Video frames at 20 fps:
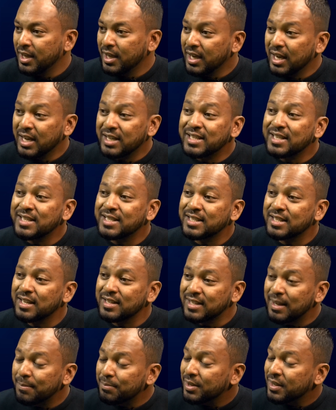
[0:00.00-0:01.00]
It is
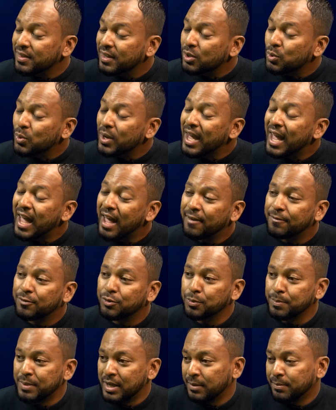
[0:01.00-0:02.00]
something that we have
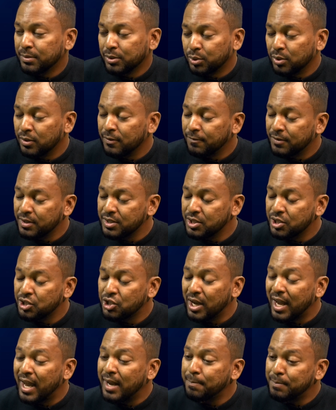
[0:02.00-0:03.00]
to be able to envisage
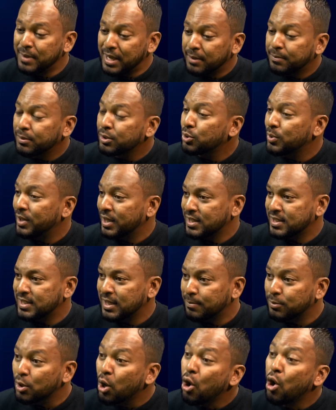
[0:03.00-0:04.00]
and be able to
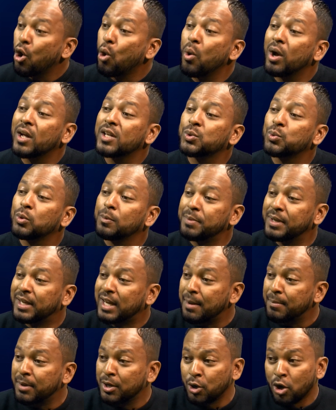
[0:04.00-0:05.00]
accept, or else we'll
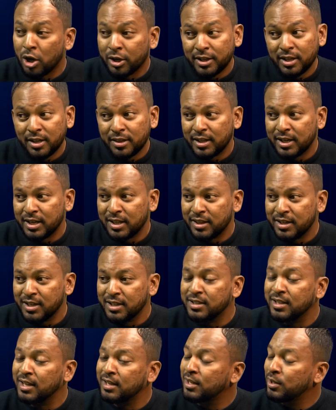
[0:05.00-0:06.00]
become a Nokia
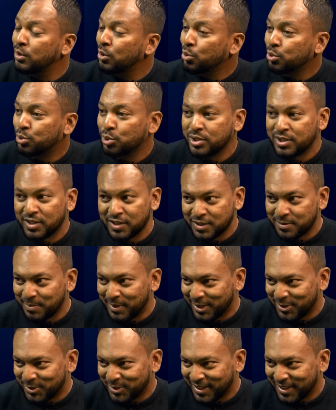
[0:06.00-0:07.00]
3310, and no disrespect to